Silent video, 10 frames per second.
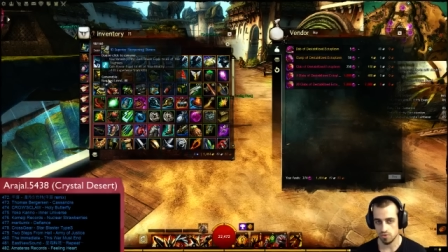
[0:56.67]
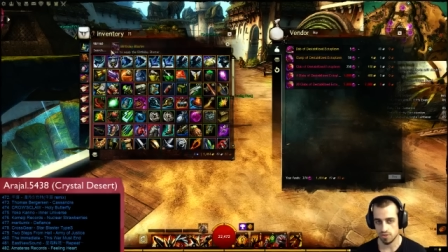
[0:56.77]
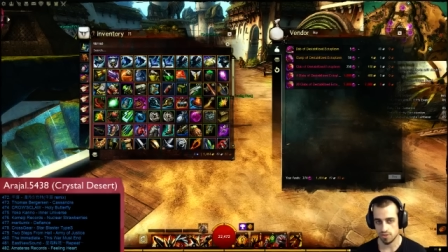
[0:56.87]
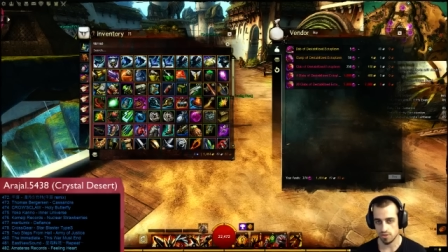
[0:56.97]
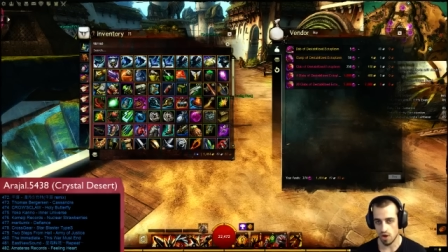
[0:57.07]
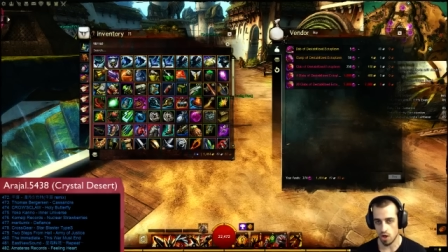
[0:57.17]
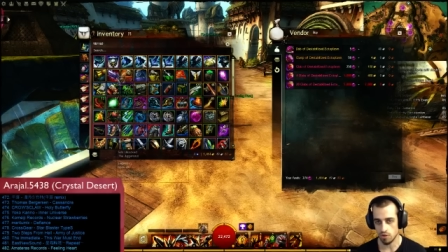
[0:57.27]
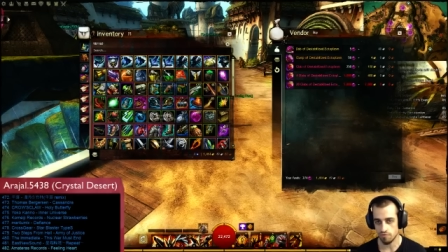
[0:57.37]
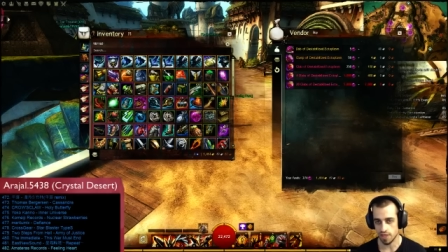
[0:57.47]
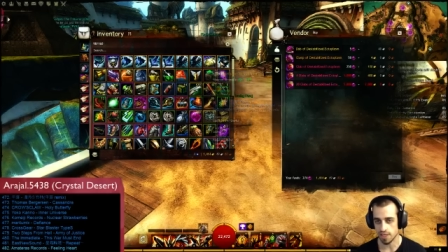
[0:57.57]
use
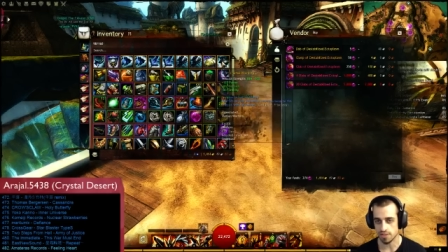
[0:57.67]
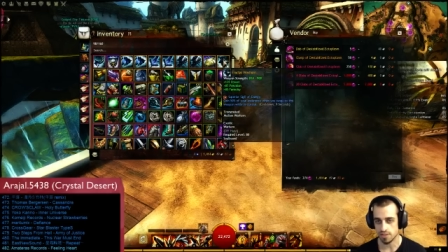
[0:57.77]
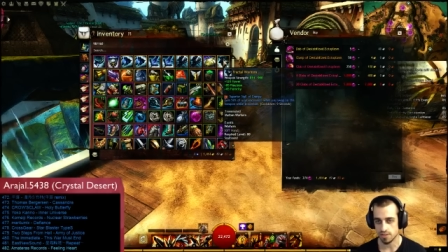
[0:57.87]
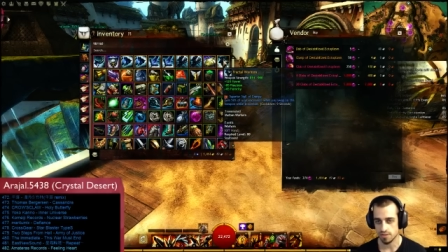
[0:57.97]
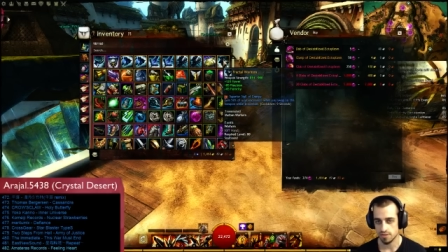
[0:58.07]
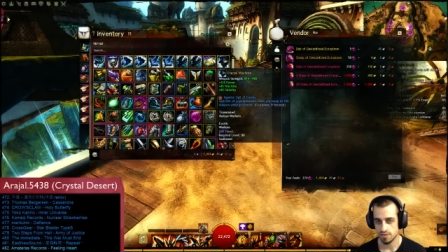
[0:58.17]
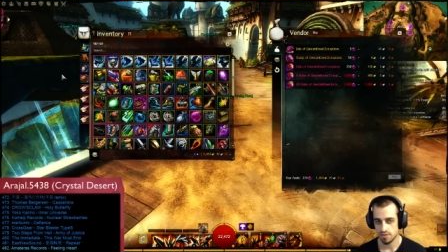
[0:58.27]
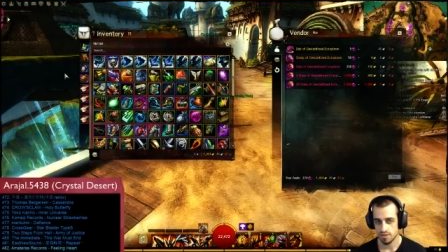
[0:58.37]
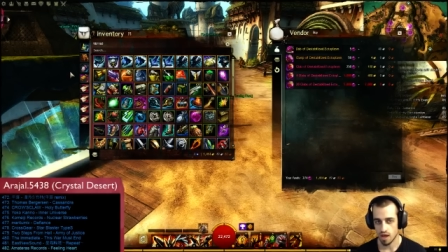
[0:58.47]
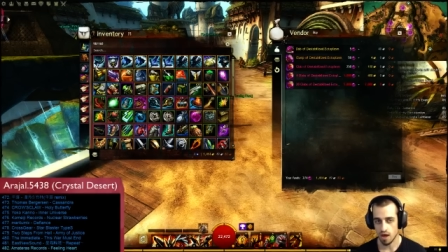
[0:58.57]
all of these.
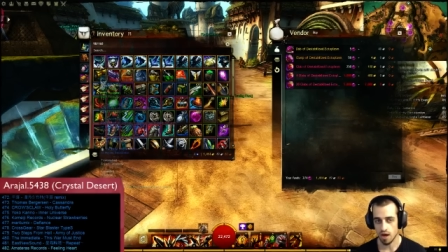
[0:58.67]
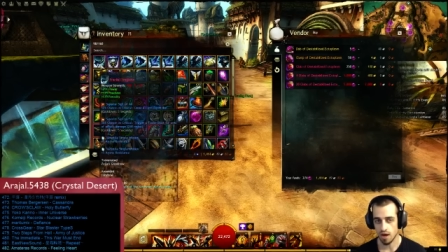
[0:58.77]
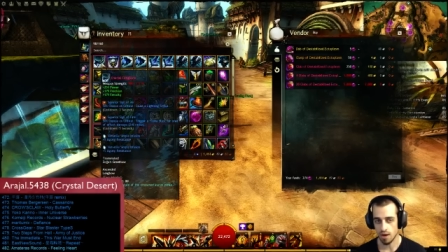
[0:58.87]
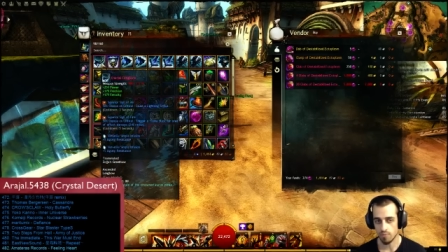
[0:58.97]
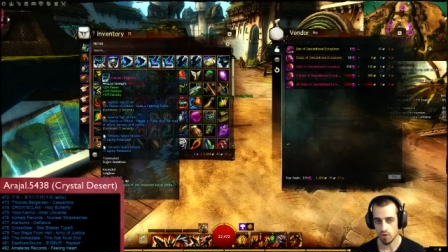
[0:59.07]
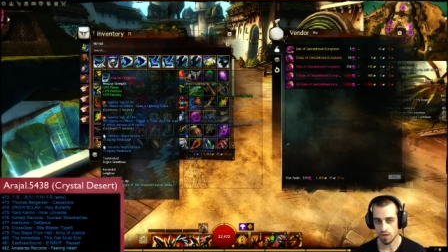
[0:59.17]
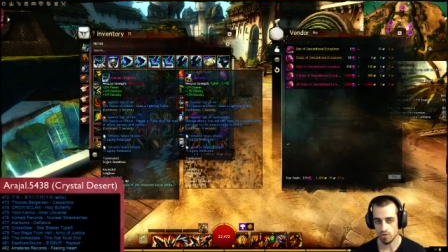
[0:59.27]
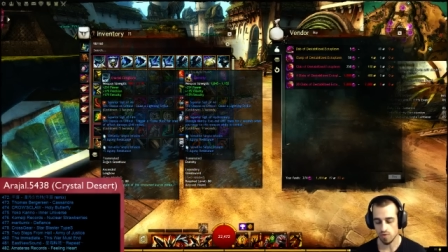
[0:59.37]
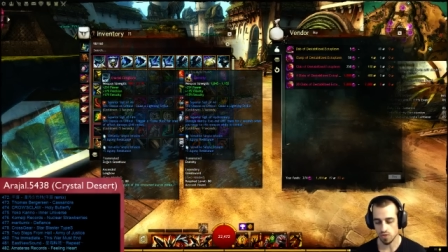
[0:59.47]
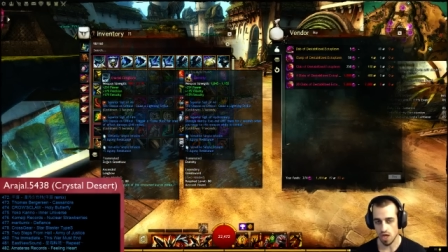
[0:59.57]
Um, we can
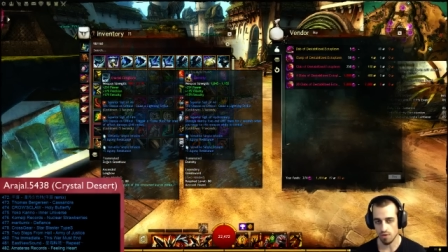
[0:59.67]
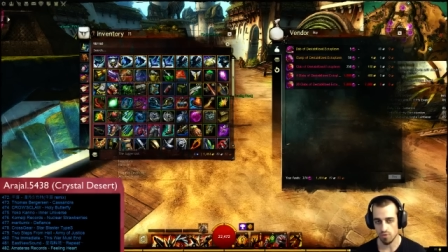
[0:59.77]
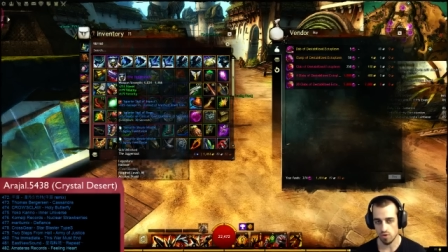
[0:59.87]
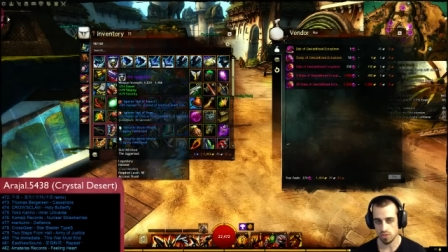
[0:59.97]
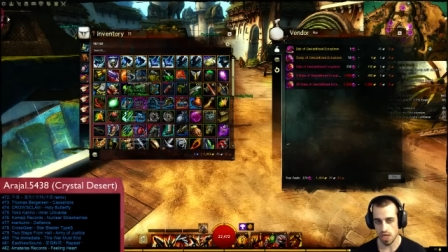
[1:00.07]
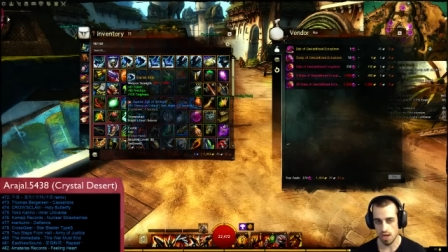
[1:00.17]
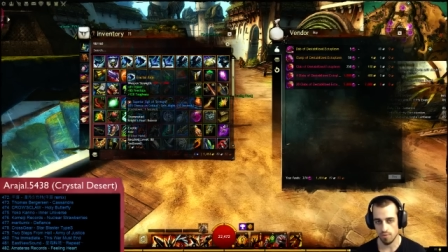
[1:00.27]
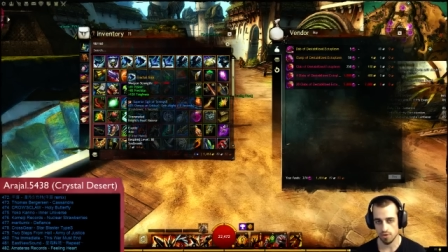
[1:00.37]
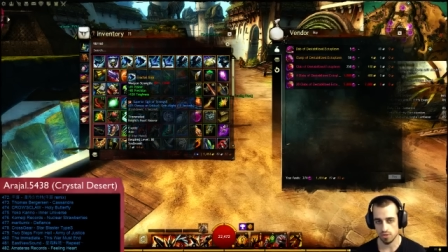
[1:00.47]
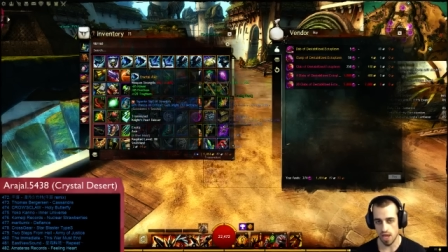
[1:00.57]
use longbows,
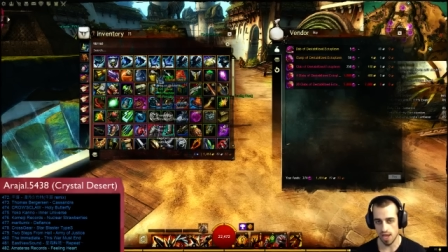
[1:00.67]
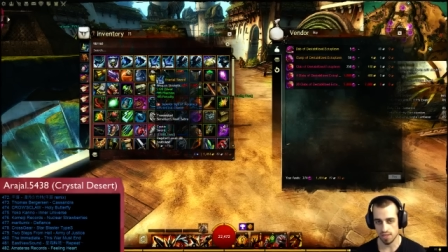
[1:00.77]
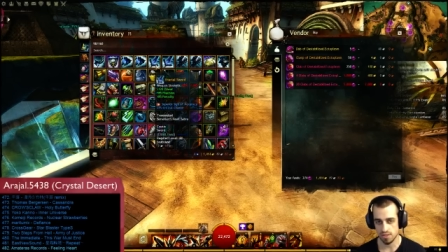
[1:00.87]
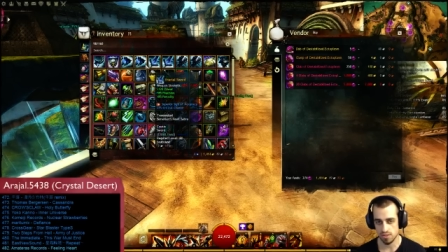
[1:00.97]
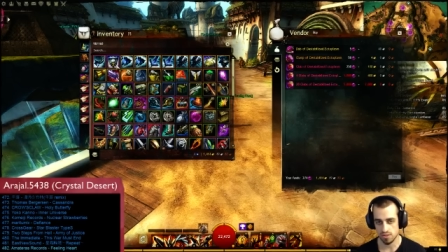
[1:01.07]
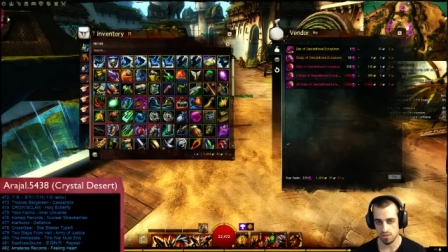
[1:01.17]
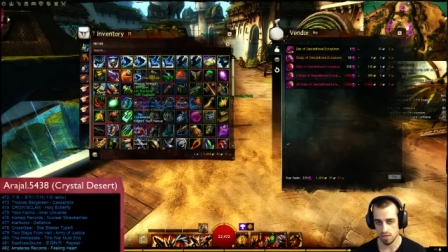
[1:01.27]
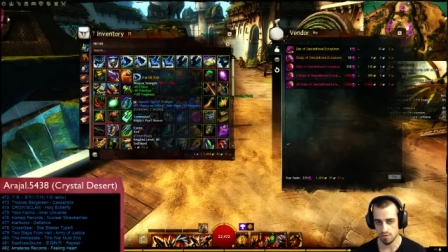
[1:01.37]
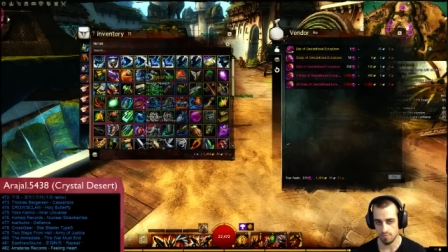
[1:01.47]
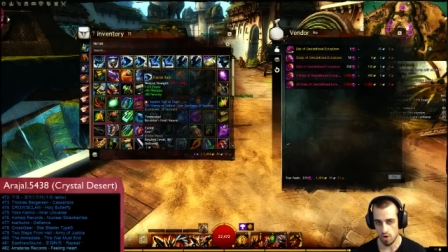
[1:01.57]
hammers, axes
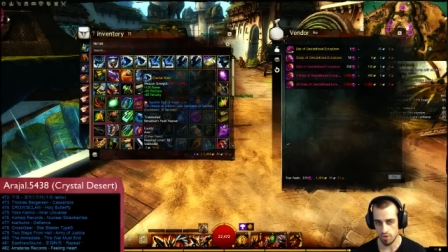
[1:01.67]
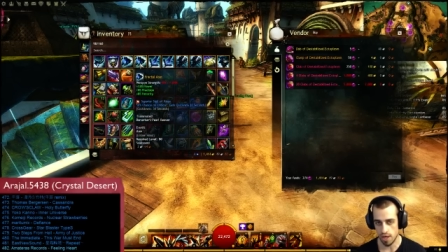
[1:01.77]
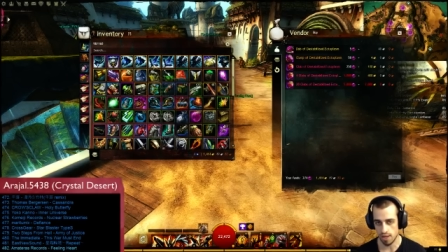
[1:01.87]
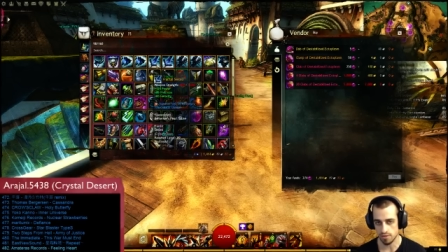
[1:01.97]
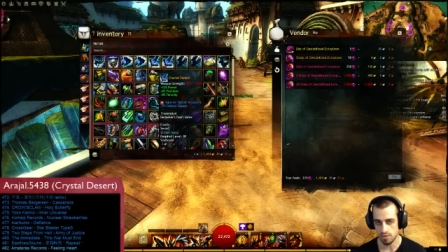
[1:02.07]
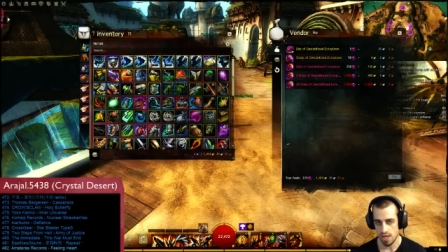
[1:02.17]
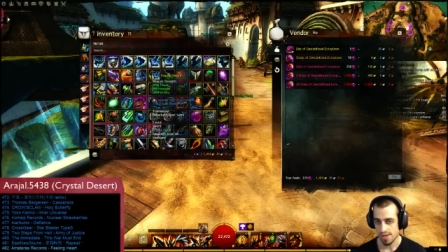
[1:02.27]
in both hands,